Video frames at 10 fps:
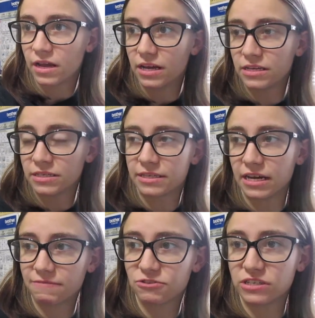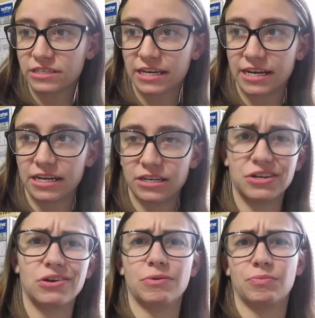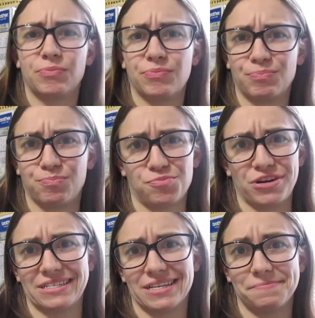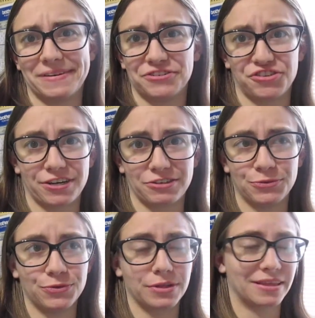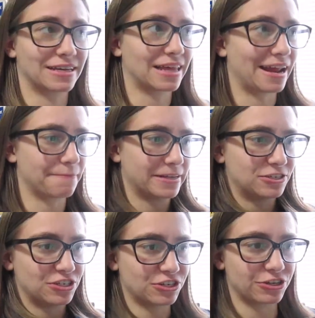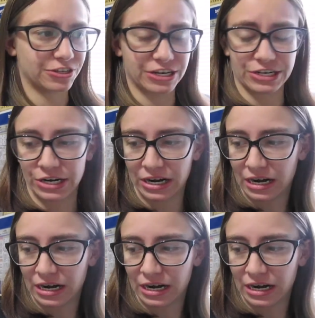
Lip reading: Instead of just getting, the bracelet measure tool thing that I mentioned earlier,